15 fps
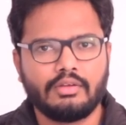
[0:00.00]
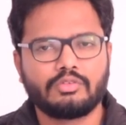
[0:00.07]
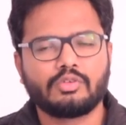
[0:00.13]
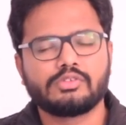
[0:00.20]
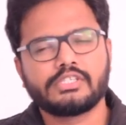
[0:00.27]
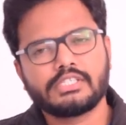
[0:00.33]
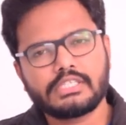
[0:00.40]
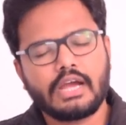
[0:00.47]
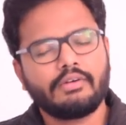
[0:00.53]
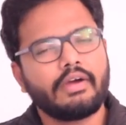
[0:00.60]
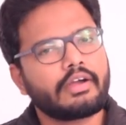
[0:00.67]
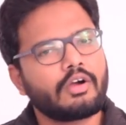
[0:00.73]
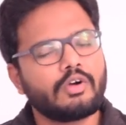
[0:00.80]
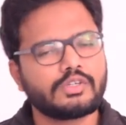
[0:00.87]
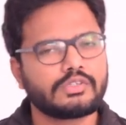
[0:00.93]
so gingiva
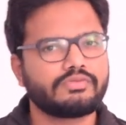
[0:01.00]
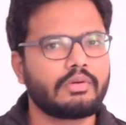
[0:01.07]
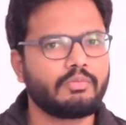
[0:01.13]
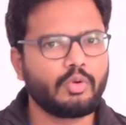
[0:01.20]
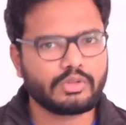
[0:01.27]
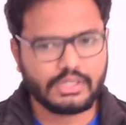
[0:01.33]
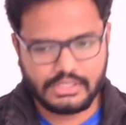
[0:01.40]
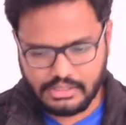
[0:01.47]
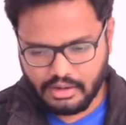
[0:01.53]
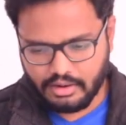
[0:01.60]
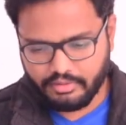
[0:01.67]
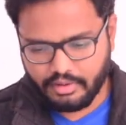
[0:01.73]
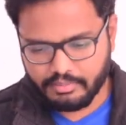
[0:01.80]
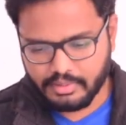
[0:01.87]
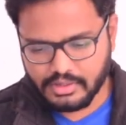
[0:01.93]
accounts for more than
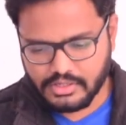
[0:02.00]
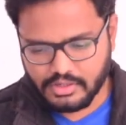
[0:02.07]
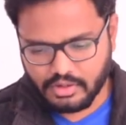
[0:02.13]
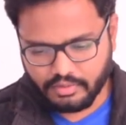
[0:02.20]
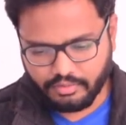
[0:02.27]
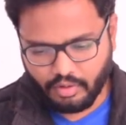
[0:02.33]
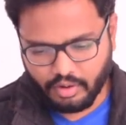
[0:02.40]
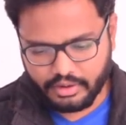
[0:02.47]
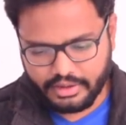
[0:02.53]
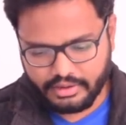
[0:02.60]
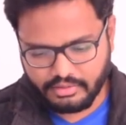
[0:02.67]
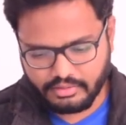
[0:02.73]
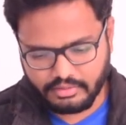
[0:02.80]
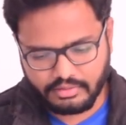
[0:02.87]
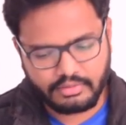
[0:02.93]
75% of all
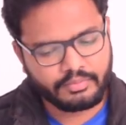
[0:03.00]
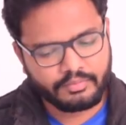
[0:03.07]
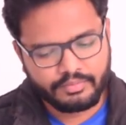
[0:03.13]
cases